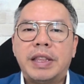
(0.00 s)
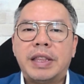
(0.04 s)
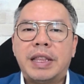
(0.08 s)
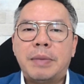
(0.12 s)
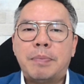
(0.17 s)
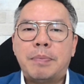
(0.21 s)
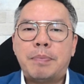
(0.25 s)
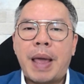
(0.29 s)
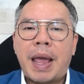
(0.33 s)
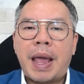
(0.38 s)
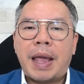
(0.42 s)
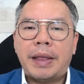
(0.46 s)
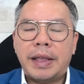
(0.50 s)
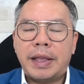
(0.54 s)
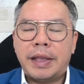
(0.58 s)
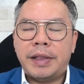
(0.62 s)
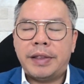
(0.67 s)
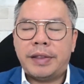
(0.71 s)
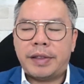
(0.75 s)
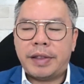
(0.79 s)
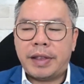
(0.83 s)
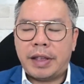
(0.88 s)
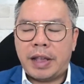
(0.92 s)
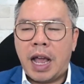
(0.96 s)

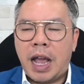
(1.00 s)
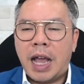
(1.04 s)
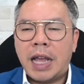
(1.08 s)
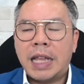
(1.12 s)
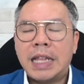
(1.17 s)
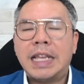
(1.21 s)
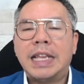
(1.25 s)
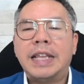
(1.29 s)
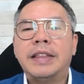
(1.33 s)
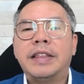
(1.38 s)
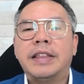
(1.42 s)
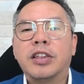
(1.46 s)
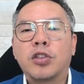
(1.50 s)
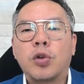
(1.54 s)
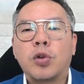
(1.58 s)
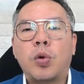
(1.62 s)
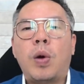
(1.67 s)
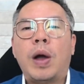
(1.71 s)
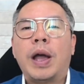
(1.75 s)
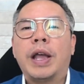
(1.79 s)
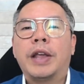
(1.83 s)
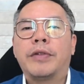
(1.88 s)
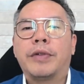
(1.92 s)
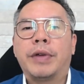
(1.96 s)
is highly
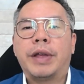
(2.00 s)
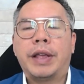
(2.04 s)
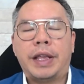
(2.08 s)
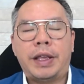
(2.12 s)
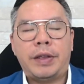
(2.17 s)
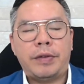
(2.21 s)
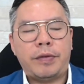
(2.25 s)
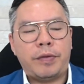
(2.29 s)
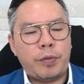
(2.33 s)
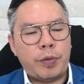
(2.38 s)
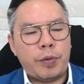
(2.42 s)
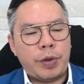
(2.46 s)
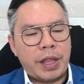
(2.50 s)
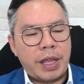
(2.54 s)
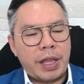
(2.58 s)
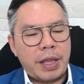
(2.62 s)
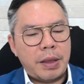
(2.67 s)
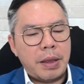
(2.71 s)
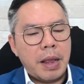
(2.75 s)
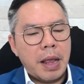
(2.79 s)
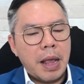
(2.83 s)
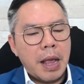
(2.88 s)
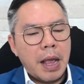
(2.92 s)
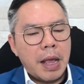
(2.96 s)
intertwined, right?
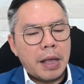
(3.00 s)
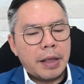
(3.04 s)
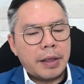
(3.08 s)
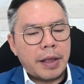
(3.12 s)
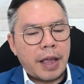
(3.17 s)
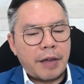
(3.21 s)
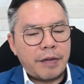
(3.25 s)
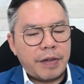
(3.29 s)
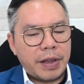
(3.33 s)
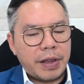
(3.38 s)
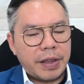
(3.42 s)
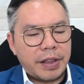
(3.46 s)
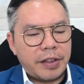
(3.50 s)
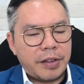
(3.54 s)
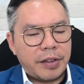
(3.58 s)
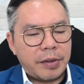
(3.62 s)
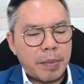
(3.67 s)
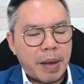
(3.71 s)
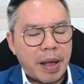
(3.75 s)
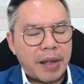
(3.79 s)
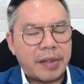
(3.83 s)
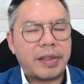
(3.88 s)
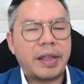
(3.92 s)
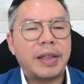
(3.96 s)
Within having this
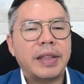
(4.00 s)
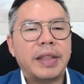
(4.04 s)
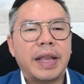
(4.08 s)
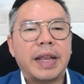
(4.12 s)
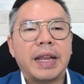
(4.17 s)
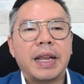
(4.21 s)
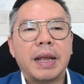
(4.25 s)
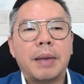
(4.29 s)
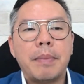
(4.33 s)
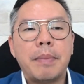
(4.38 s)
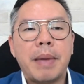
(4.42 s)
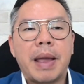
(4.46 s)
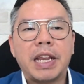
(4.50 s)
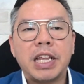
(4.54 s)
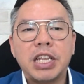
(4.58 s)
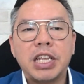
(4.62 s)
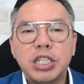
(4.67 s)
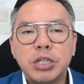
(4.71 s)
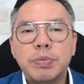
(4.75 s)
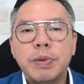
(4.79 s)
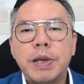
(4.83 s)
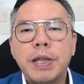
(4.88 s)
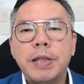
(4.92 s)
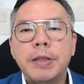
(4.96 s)
master data
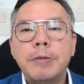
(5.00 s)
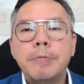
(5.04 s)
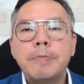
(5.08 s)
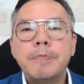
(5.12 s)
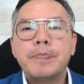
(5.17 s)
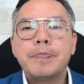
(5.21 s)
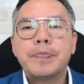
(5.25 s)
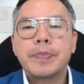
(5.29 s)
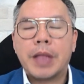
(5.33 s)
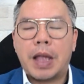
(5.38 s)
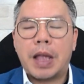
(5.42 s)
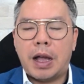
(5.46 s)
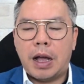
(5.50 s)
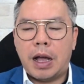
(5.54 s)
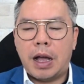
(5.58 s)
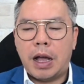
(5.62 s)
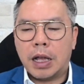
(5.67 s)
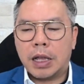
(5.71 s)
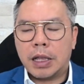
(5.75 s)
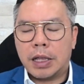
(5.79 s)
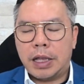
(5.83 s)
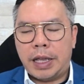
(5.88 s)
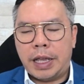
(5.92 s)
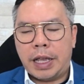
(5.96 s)
management,
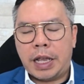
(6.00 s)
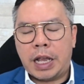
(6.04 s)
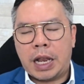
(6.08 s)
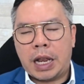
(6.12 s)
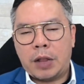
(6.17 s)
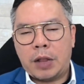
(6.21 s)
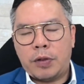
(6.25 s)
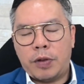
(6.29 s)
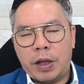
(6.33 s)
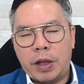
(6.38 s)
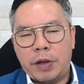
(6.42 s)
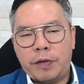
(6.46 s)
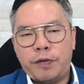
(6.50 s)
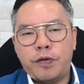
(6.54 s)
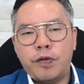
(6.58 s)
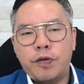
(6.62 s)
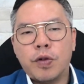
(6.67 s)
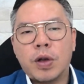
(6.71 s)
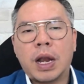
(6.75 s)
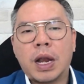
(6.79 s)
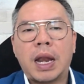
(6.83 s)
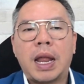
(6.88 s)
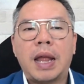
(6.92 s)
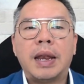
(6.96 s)
a
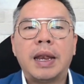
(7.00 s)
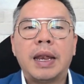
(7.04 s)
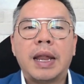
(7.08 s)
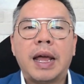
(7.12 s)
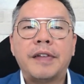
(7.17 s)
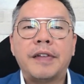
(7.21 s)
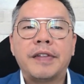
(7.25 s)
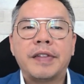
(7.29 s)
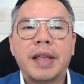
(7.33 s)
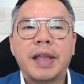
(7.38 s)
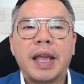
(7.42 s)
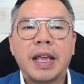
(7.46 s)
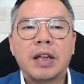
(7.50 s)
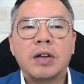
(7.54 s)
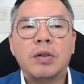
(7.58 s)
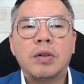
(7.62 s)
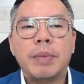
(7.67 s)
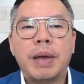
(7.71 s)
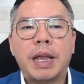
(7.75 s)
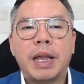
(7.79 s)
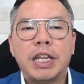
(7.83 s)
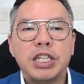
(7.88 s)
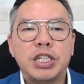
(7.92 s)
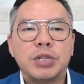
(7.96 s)
full client
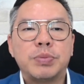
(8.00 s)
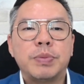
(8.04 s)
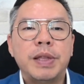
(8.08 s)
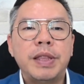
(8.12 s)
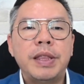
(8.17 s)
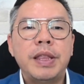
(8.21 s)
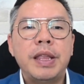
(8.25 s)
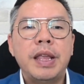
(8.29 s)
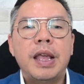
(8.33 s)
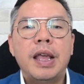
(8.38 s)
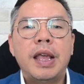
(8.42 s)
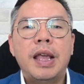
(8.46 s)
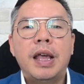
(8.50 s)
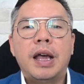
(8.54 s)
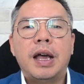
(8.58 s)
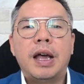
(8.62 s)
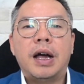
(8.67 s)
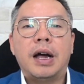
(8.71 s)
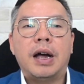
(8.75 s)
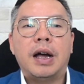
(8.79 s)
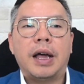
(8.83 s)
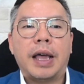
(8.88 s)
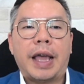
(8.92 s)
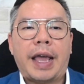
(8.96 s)
lifecycle management,
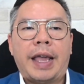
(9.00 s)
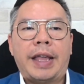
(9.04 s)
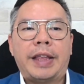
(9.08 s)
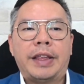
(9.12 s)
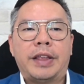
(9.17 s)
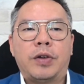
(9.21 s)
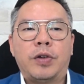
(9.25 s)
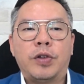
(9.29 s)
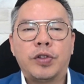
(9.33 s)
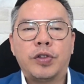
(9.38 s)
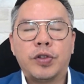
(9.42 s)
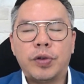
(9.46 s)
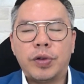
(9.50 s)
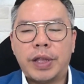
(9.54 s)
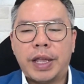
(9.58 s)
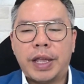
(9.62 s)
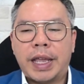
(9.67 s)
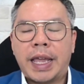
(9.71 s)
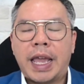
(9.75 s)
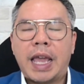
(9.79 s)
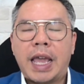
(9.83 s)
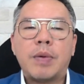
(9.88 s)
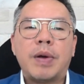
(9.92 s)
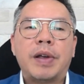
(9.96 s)
and also the
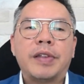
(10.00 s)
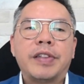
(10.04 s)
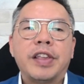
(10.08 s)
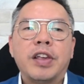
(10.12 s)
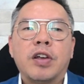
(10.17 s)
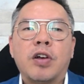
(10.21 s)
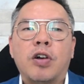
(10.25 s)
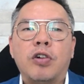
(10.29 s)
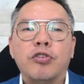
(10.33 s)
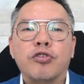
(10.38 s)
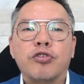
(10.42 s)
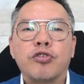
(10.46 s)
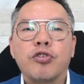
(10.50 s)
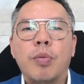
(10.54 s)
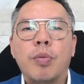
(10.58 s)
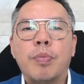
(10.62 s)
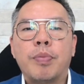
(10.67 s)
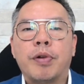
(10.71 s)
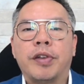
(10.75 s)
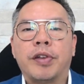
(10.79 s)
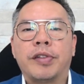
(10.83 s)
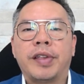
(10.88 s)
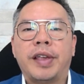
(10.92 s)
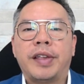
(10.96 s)
KYC control
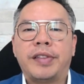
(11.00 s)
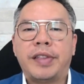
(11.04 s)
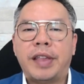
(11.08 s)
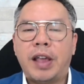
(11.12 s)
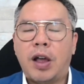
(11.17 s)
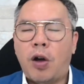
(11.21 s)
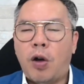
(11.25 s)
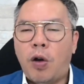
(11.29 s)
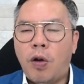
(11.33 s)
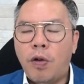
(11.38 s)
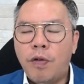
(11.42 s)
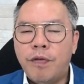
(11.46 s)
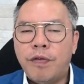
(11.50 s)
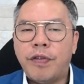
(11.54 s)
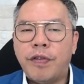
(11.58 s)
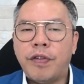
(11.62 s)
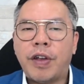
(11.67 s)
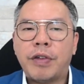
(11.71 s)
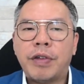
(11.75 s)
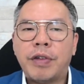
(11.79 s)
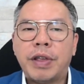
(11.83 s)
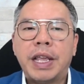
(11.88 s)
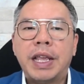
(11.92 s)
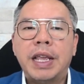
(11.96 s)
process. They're all
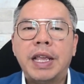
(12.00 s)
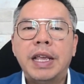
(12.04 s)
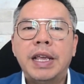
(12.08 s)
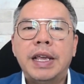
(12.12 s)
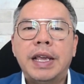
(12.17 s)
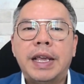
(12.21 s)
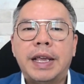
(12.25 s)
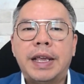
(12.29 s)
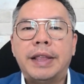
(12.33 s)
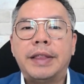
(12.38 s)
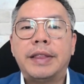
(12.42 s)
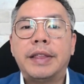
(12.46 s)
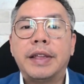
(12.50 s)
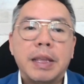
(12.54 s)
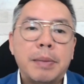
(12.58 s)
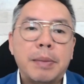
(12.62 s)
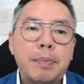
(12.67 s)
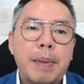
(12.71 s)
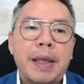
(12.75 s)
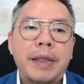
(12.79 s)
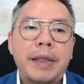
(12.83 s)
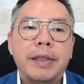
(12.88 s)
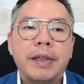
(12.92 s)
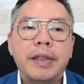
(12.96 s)
very
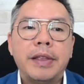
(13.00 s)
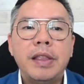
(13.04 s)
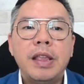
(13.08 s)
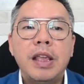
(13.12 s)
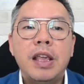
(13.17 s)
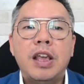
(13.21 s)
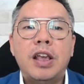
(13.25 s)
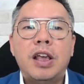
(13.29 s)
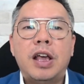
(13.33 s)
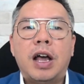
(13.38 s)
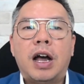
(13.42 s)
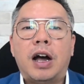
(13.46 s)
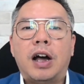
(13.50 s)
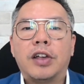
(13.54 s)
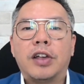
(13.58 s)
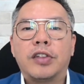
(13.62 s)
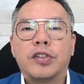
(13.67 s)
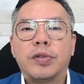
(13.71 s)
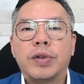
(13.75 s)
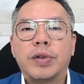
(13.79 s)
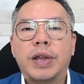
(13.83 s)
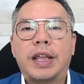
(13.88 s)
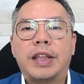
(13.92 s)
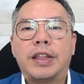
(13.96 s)
interdependent,
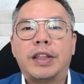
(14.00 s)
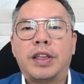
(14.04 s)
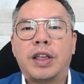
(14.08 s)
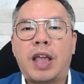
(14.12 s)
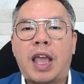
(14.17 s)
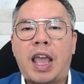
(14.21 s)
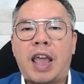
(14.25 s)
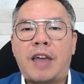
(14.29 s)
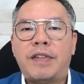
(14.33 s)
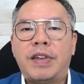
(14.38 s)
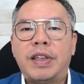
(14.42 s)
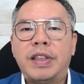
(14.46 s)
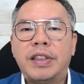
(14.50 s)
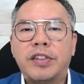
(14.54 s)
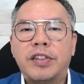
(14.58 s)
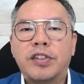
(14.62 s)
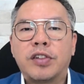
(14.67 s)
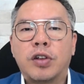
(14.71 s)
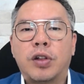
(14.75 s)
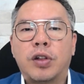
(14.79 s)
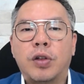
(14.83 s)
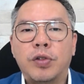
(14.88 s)
so that having this